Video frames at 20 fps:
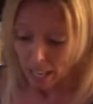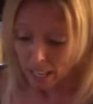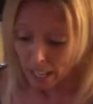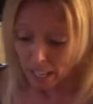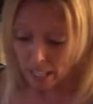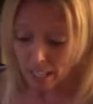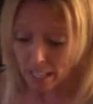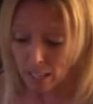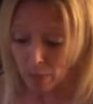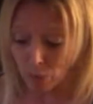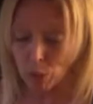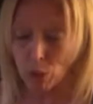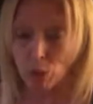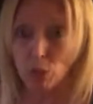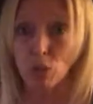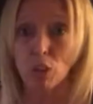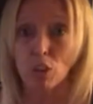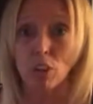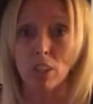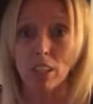and it will
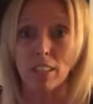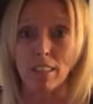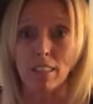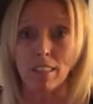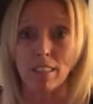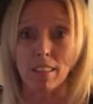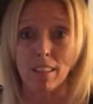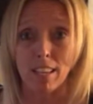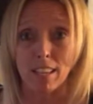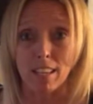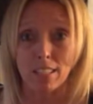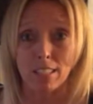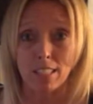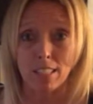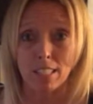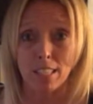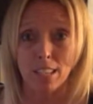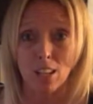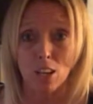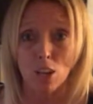turn into
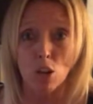this.